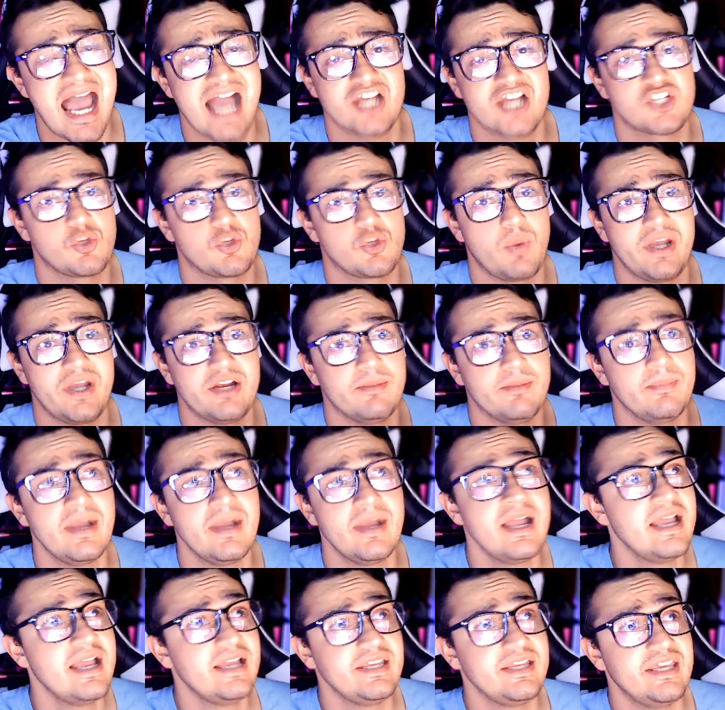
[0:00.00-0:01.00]
actuate them,
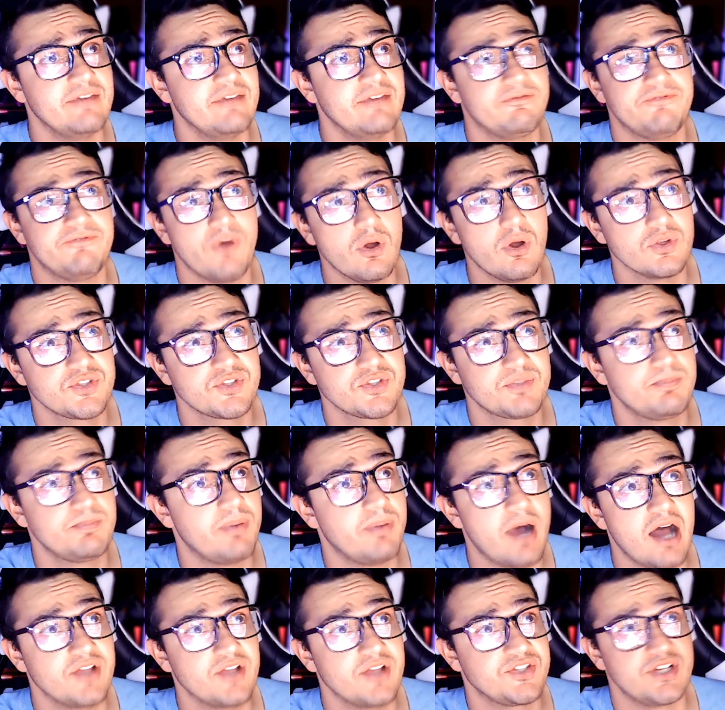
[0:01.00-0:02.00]
get false
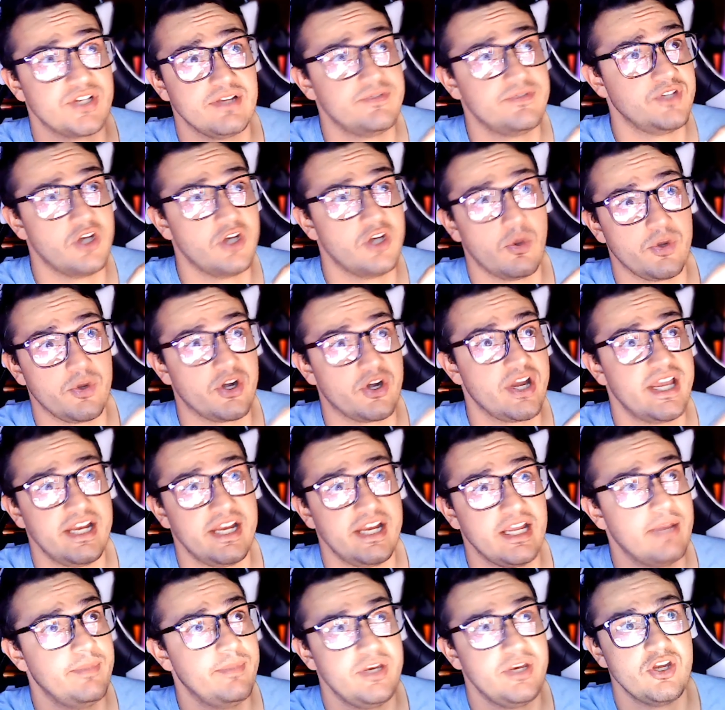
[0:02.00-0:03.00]
positives, you know, when you're
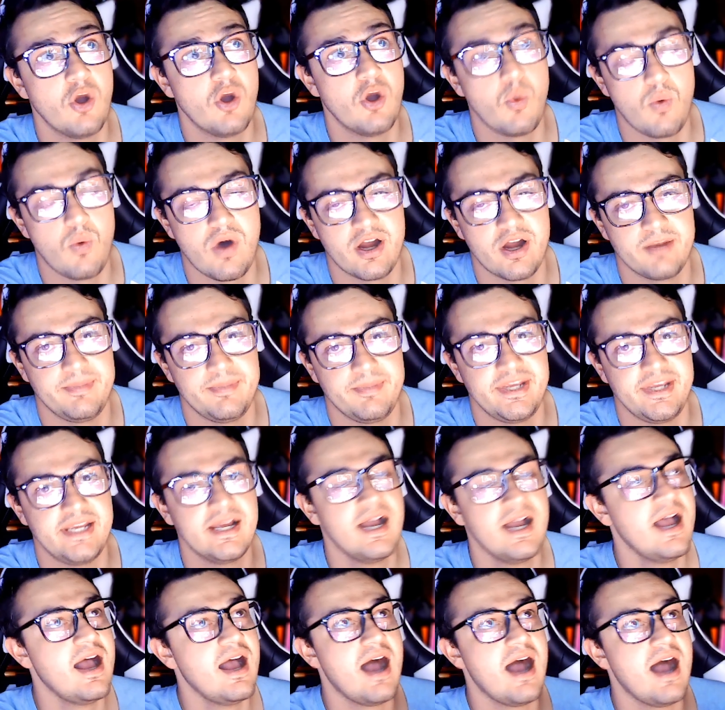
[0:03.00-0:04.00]
hitting them and you don't want to be.